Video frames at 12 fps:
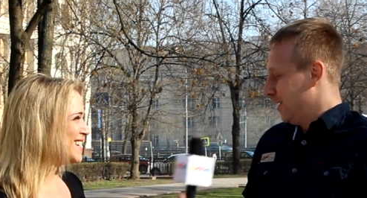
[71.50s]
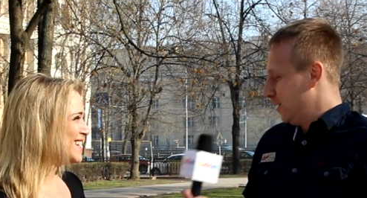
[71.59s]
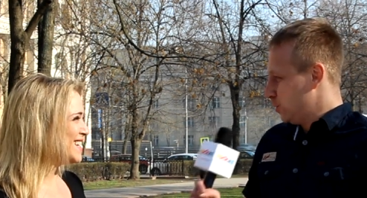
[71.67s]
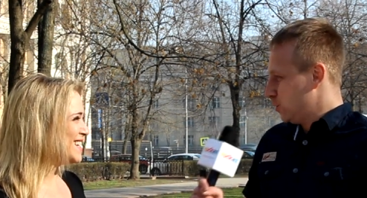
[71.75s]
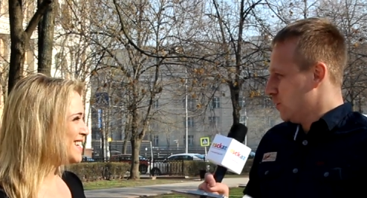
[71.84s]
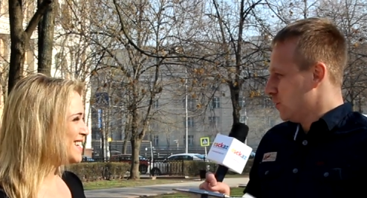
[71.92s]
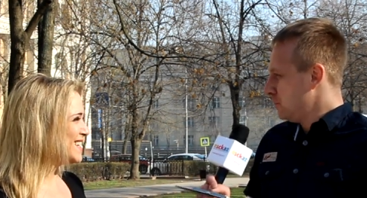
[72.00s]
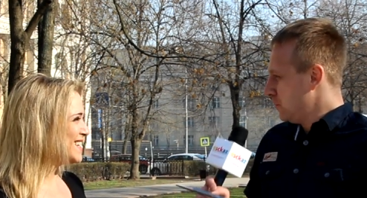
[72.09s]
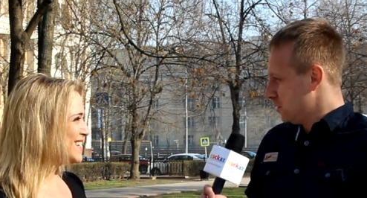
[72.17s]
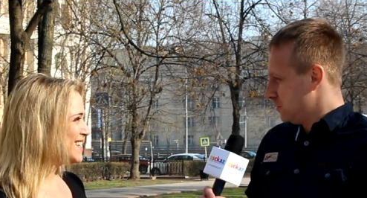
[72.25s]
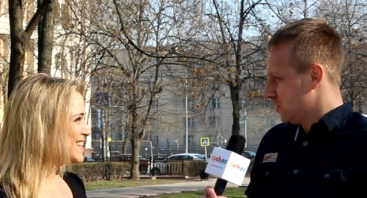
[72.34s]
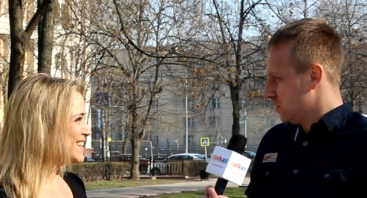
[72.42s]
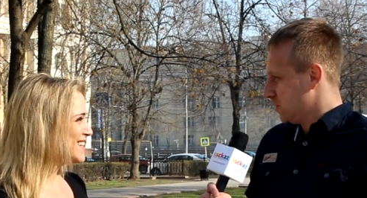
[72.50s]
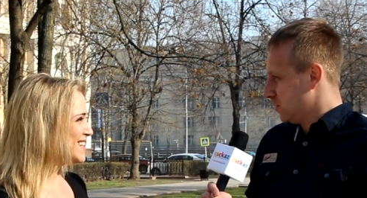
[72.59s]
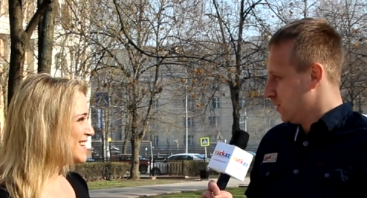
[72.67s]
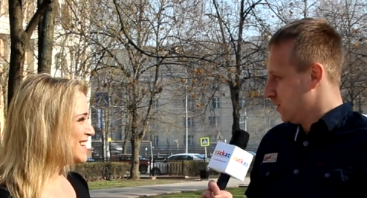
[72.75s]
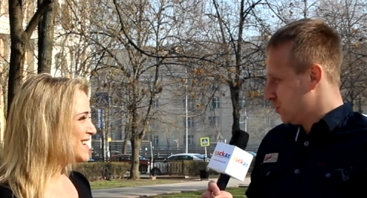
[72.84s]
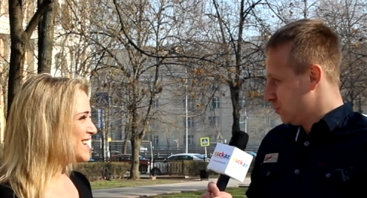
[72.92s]
Speaker 1: uh, is it your first visit
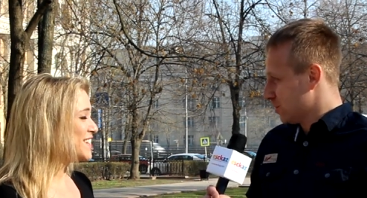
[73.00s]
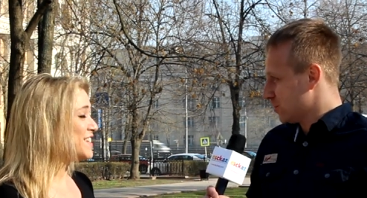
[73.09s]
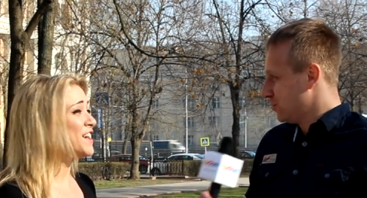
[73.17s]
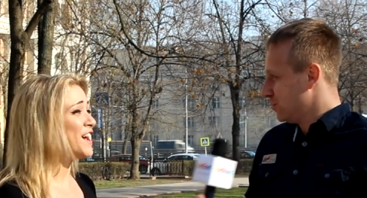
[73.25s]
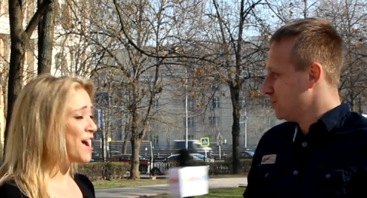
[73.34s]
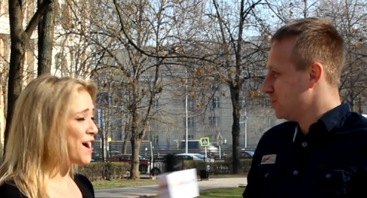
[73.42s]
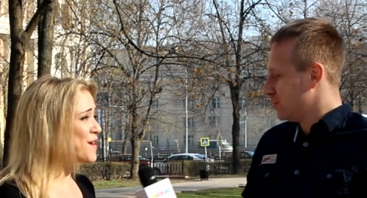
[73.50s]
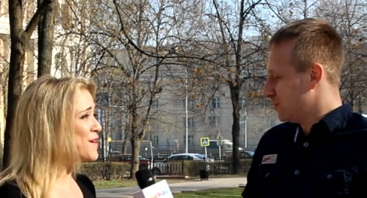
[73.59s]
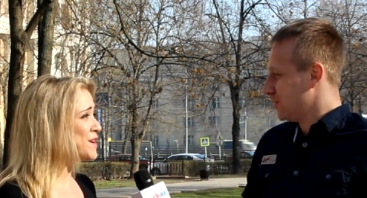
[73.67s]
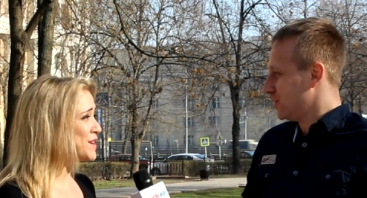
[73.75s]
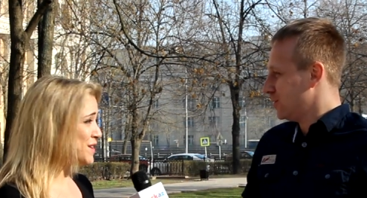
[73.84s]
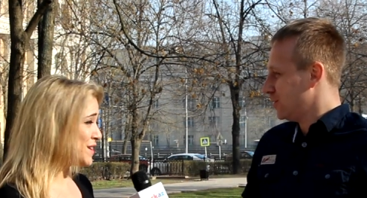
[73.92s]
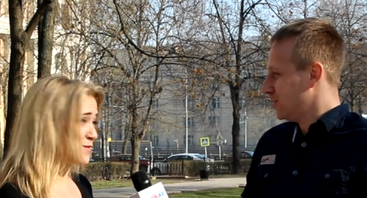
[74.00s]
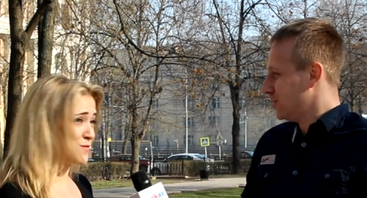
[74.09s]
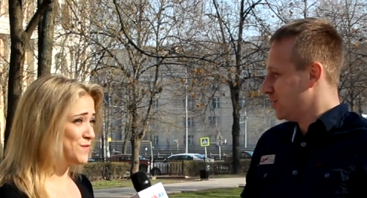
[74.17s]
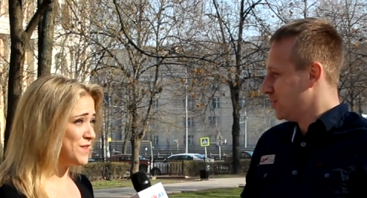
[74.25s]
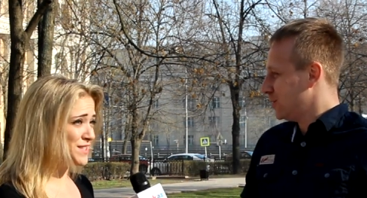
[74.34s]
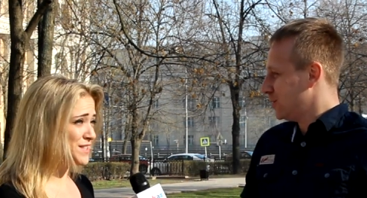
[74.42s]
uh, to Moscow? Yeah,
Speaker 2: it, it,
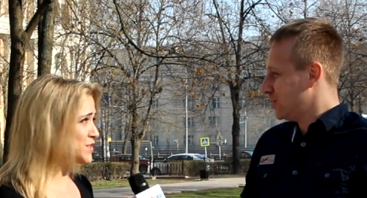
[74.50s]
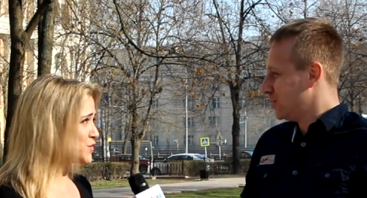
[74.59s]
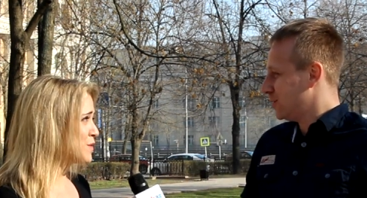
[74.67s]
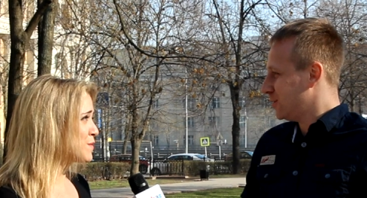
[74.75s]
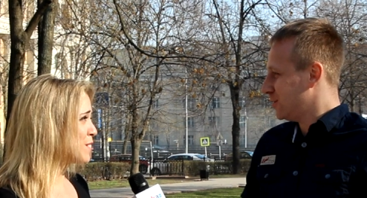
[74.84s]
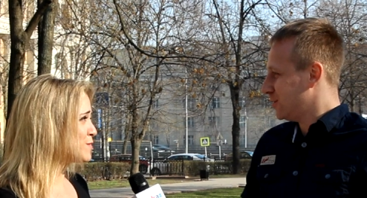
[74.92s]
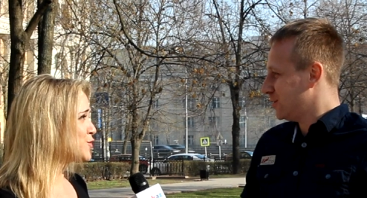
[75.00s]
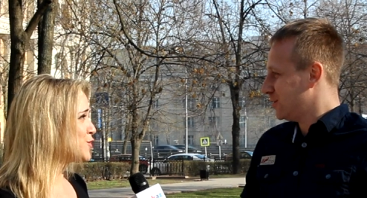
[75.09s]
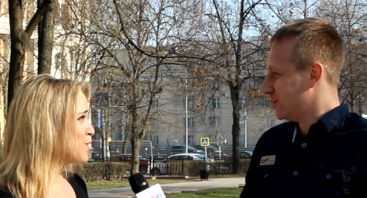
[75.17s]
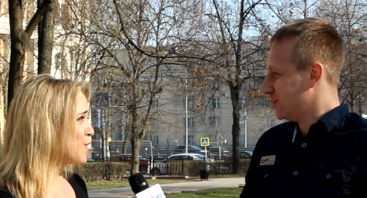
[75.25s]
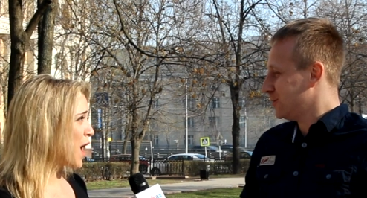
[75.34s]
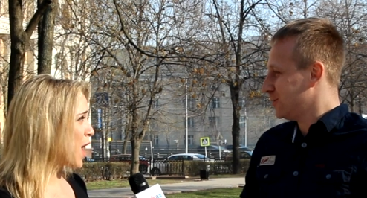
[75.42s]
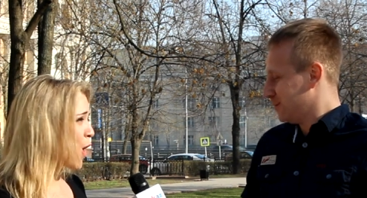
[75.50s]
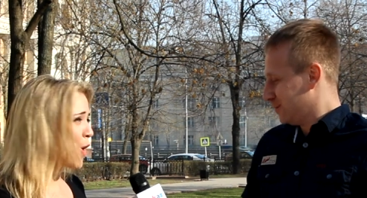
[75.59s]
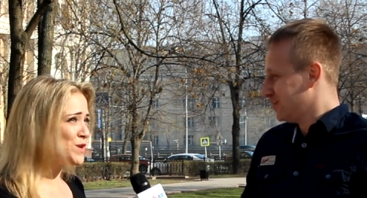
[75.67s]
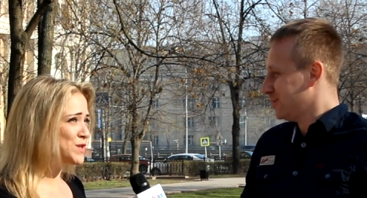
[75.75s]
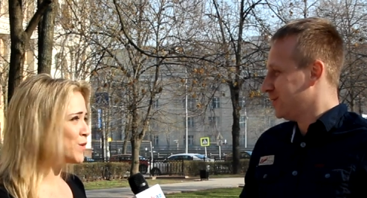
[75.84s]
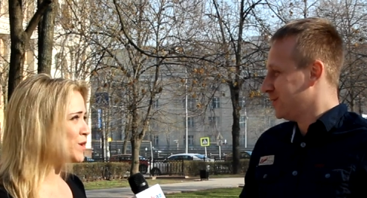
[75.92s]
it's a dream come true. I
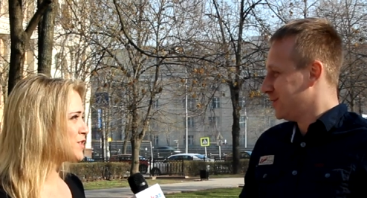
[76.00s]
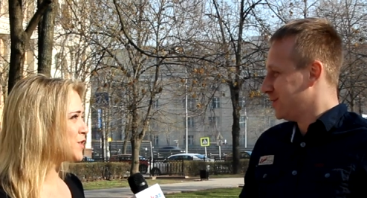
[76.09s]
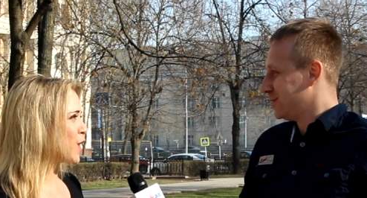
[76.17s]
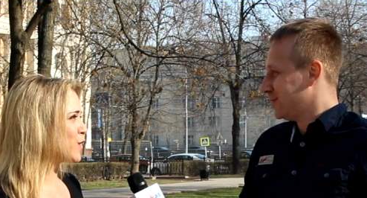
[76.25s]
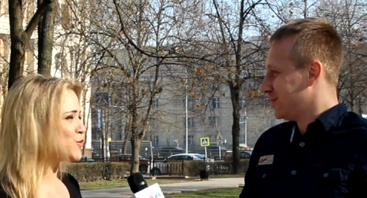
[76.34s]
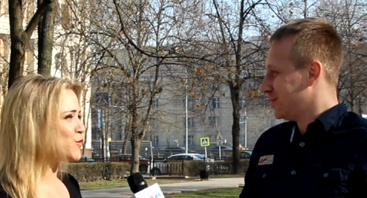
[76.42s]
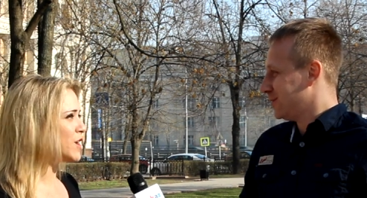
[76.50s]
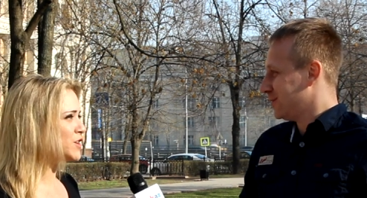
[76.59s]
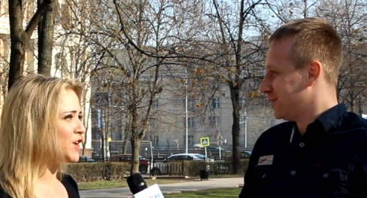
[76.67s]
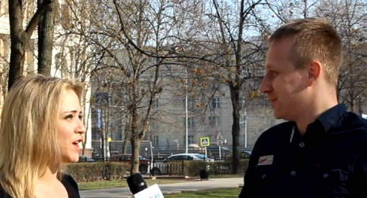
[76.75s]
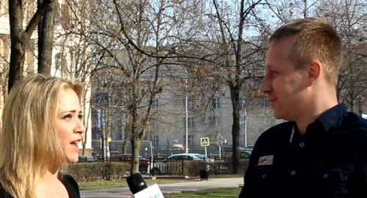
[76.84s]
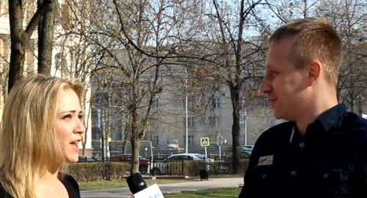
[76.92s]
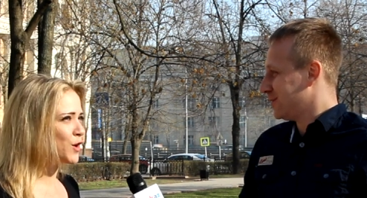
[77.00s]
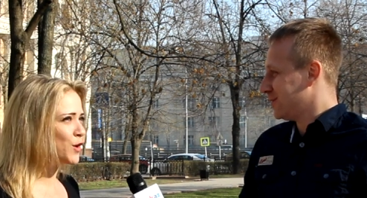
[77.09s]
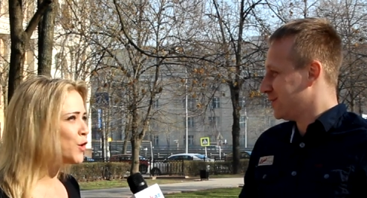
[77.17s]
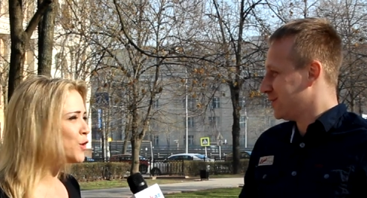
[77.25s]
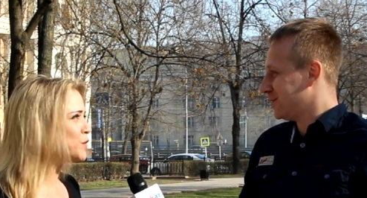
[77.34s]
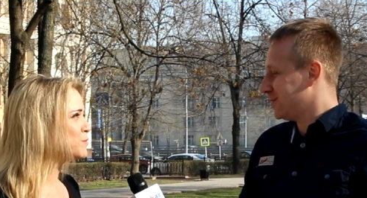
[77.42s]
always wanted to go to Russia and I
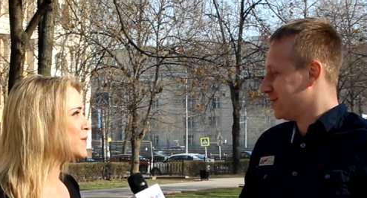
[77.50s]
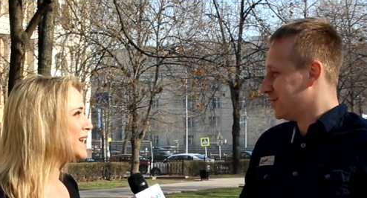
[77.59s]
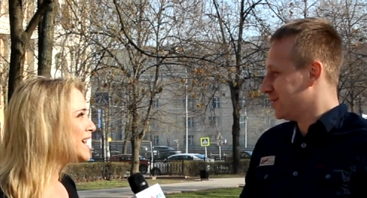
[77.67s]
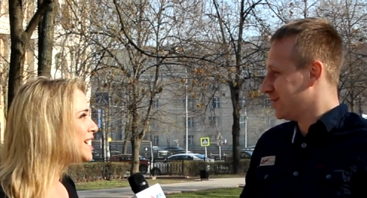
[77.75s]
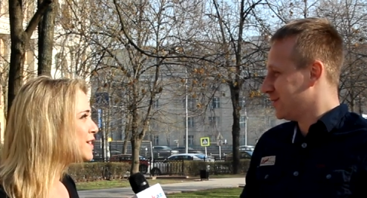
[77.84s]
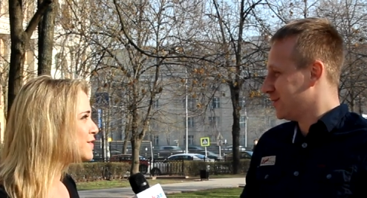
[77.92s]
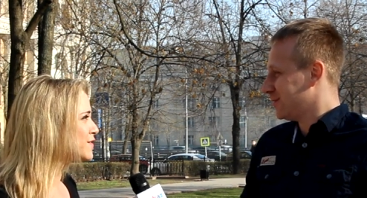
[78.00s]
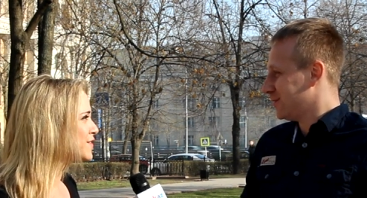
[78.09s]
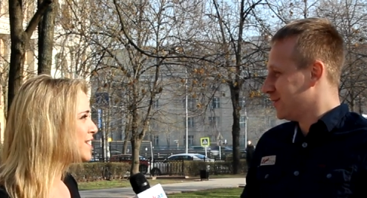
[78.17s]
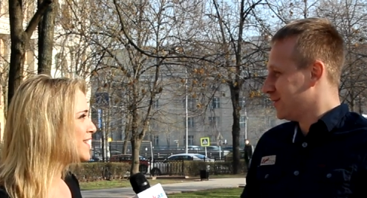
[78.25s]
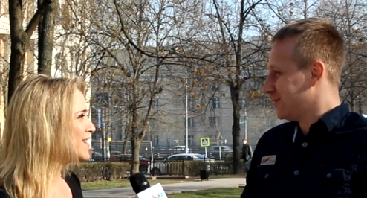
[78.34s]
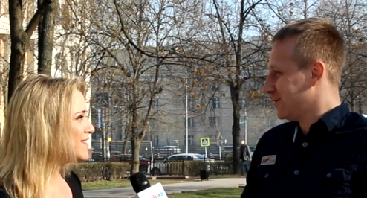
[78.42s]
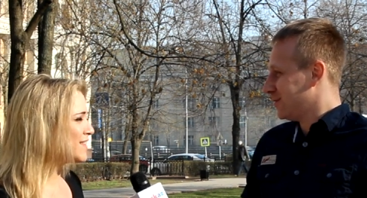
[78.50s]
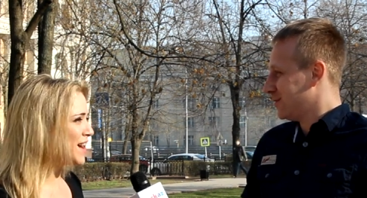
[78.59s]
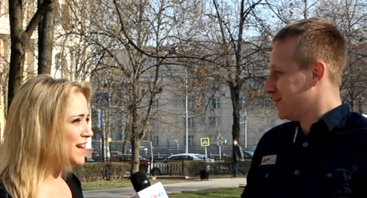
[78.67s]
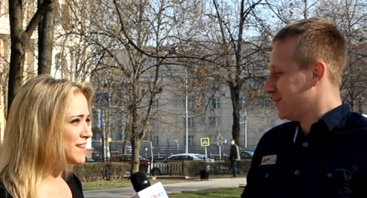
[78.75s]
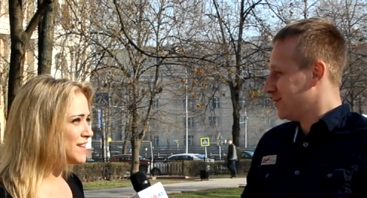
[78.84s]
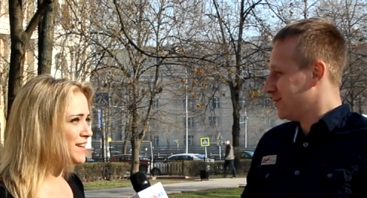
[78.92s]
couldn't believe
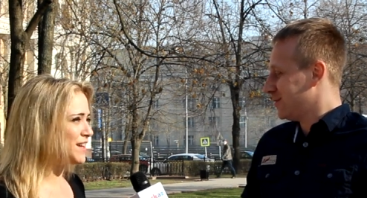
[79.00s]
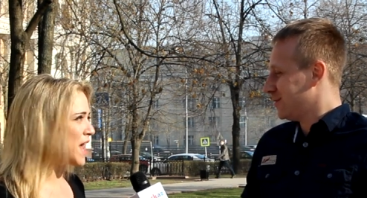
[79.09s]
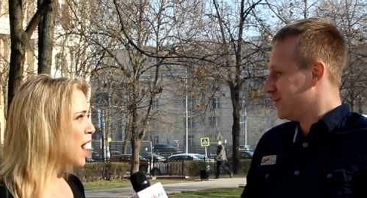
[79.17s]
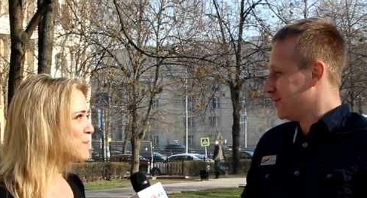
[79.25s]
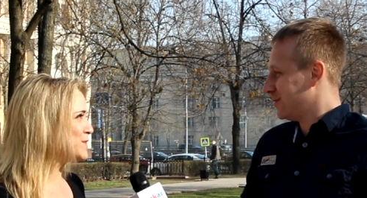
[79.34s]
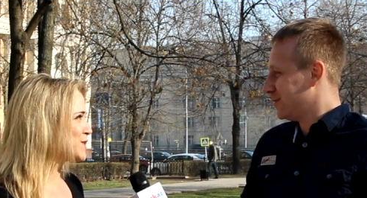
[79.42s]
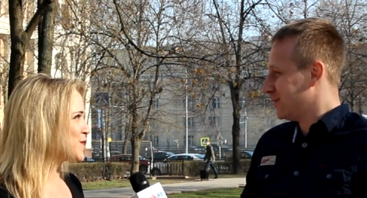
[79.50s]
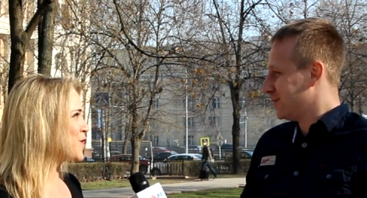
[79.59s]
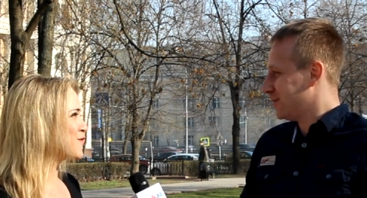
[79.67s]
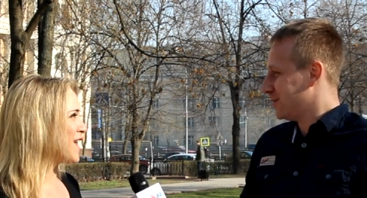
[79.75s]
that it happened so